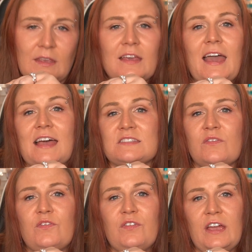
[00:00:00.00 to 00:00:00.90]
It has a
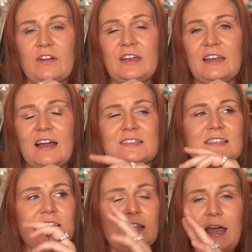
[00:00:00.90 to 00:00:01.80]
very nice,
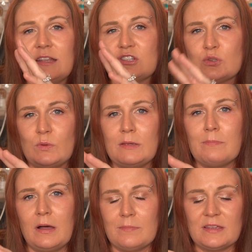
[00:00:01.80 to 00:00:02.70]
light, sweet
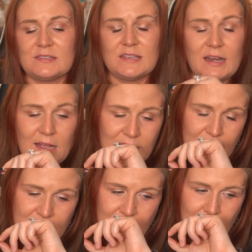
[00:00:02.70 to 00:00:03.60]
pumpkin scent. I
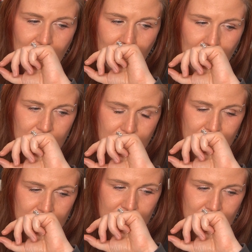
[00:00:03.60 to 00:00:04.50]
like that a lot.
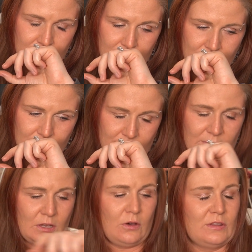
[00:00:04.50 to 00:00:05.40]

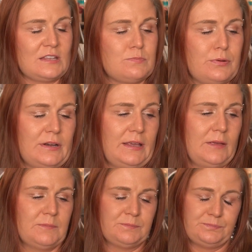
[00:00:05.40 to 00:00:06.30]
Oh, that's
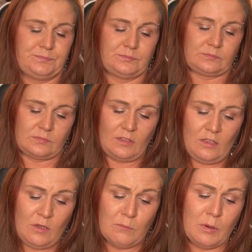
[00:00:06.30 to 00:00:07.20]
pretty.
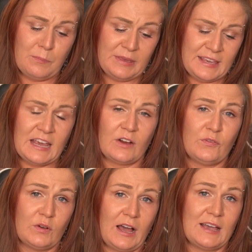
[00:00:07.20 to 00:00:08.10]
But be
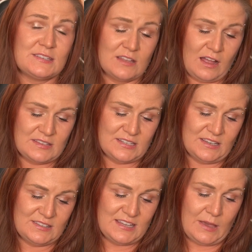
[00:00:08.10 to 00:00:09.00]
careful, guys, not
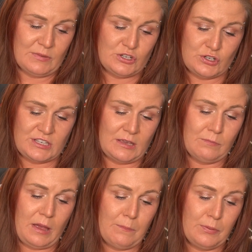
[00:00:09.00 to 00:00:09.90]
to damage your skin
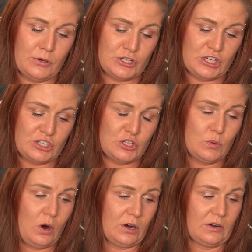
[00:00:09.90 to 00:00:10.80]
by pushing too
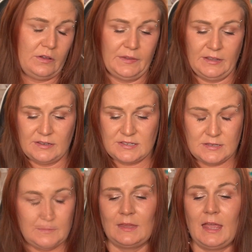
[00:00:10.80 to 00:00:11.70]
hard on this.